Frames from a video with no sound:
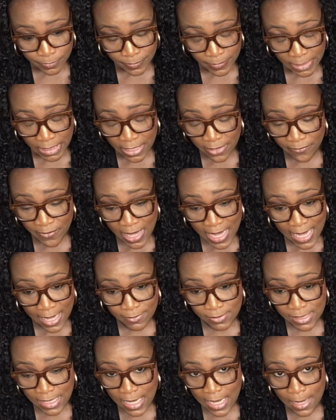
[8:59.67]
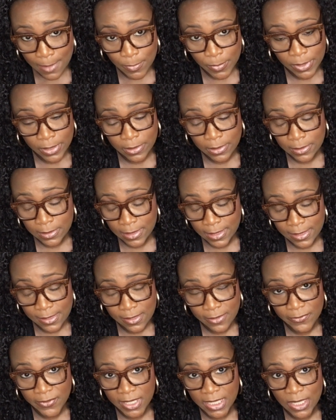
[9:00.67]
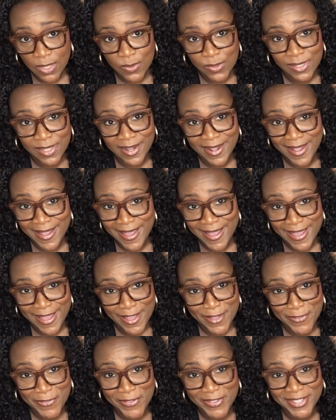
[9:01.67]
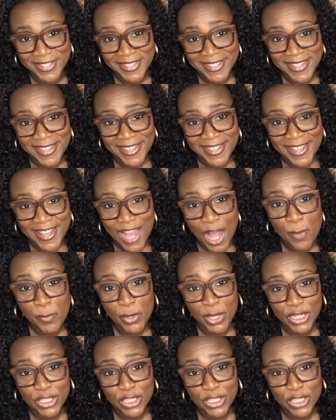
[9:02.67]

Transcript: If I have time in the list of videos that I have, I'm going